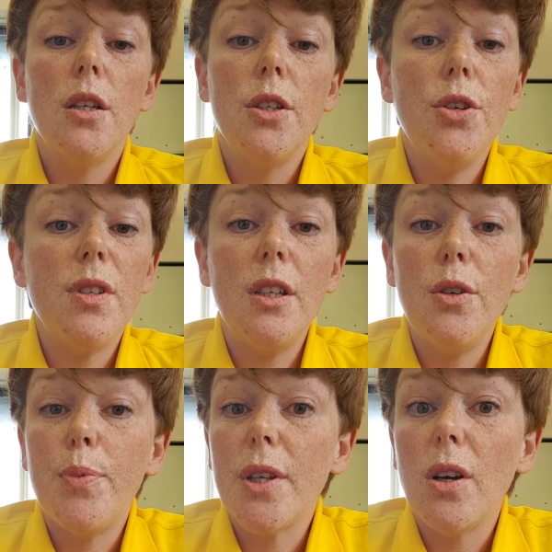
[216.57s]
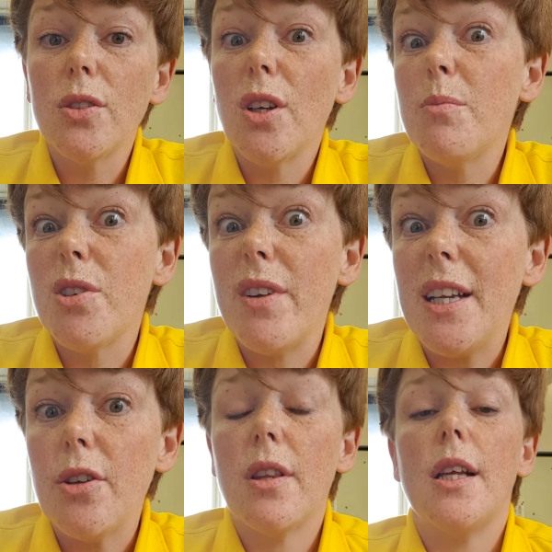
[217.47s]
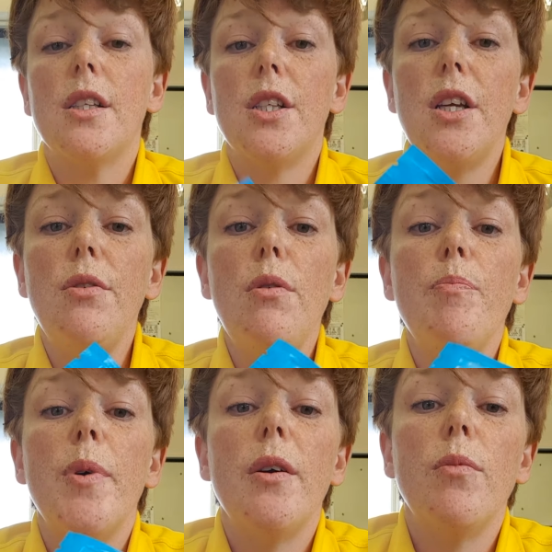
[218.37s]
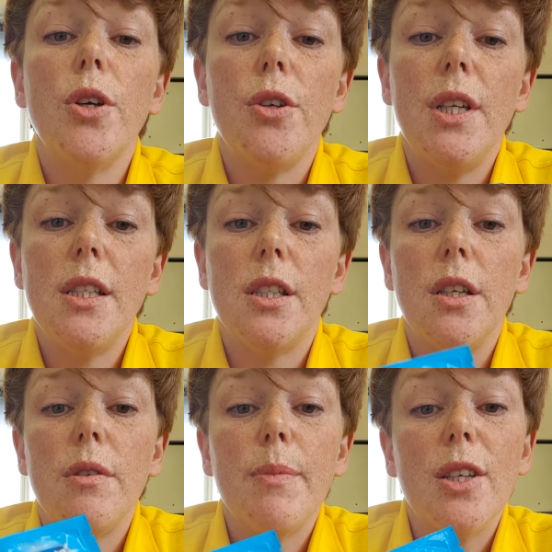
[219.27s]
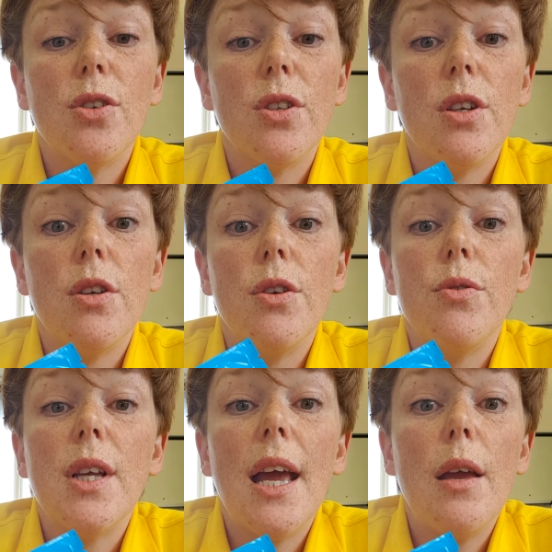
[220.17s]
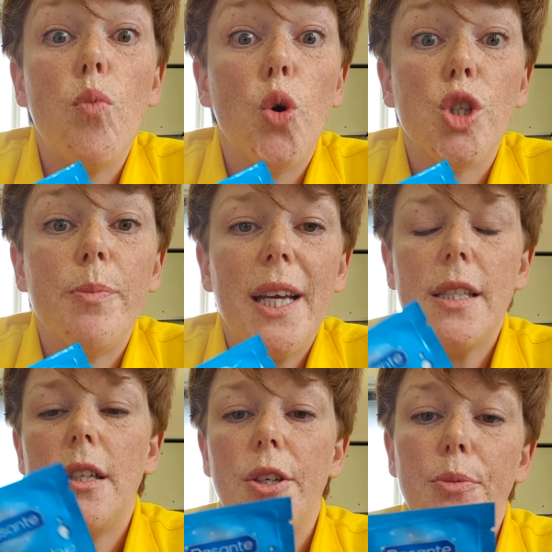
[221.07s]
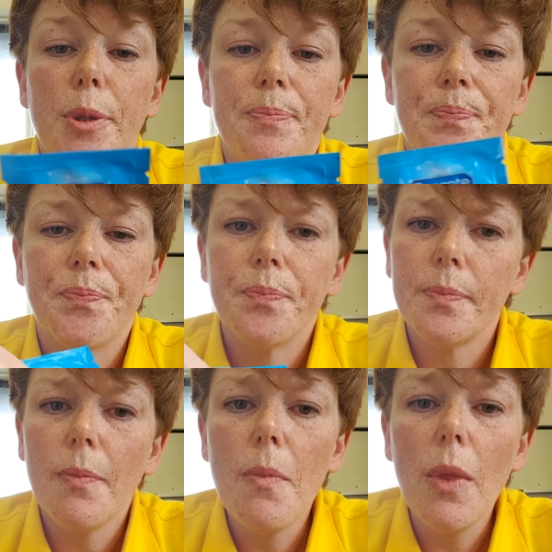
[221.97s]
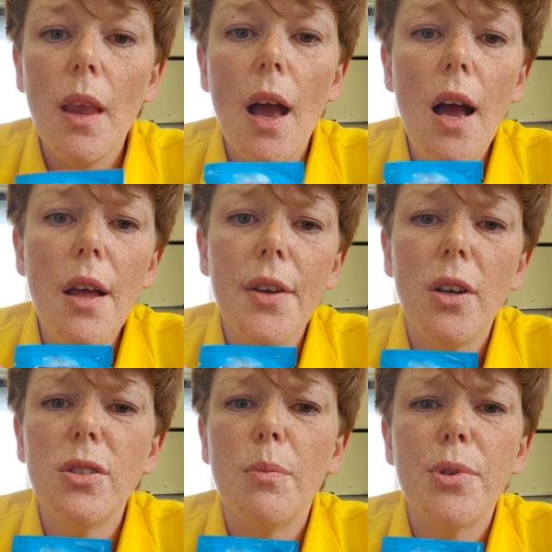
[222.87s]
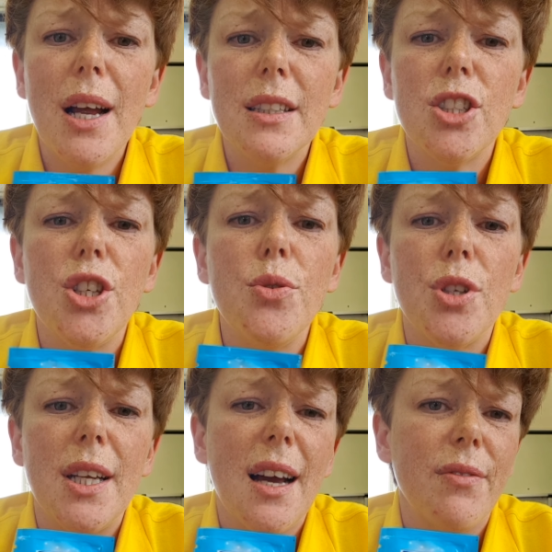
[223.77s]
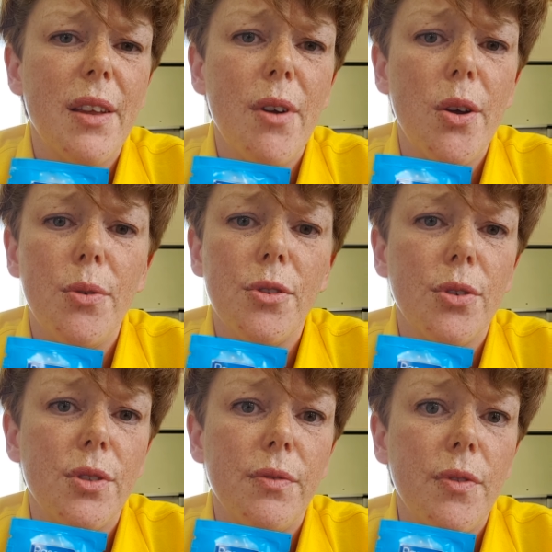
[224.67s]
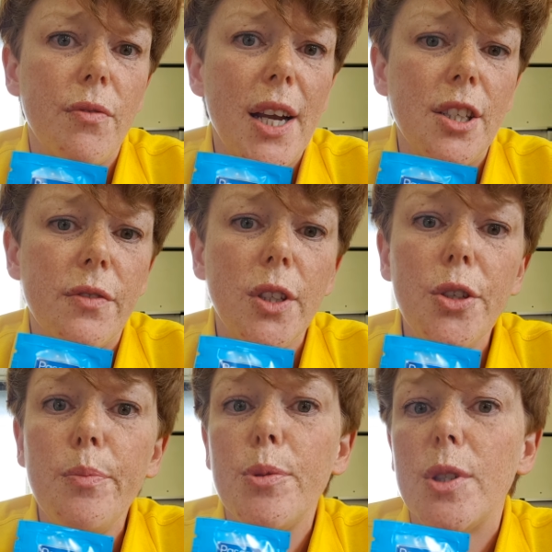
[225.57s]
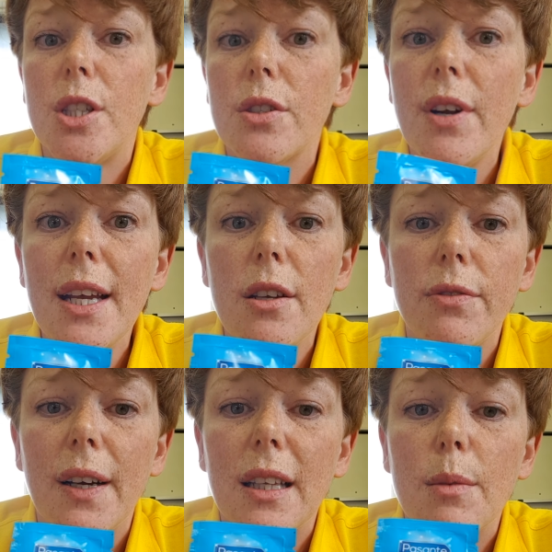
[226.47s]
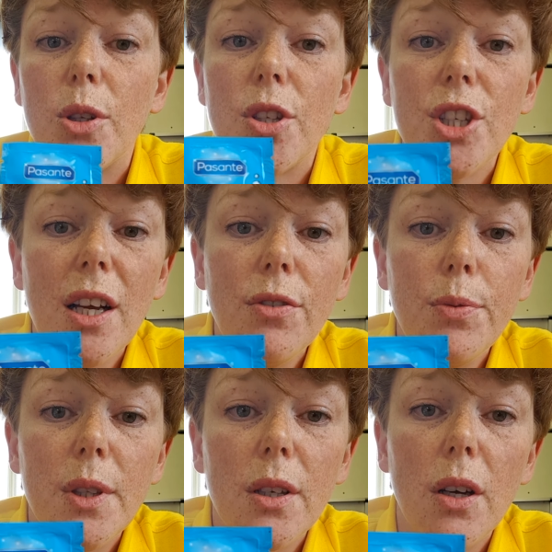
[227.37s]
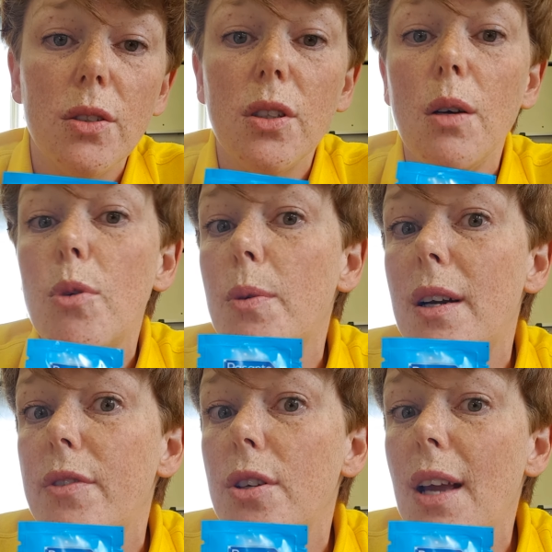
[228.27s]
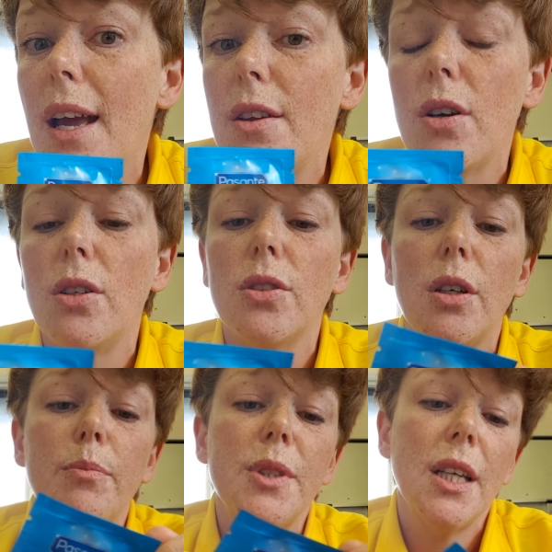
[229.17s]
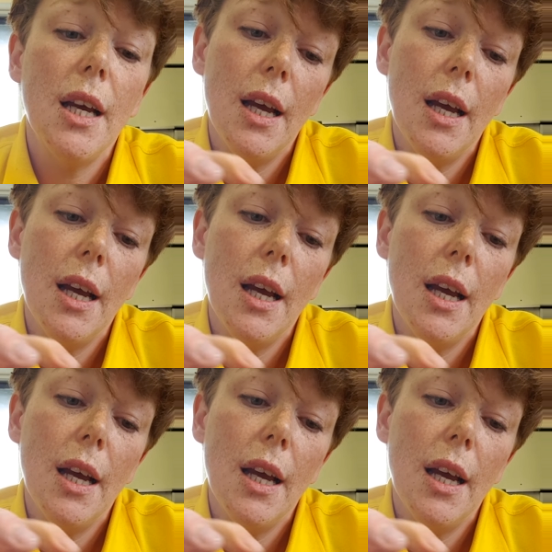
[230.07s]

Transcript: Using lube with a condom is a really good thing to do, but what you need to do is make sure that you use a water-based lube. The condom brands usually have their own sort of range of lubes, which is great. You'll find them on the shelf with the condom or wherever you get your condoms.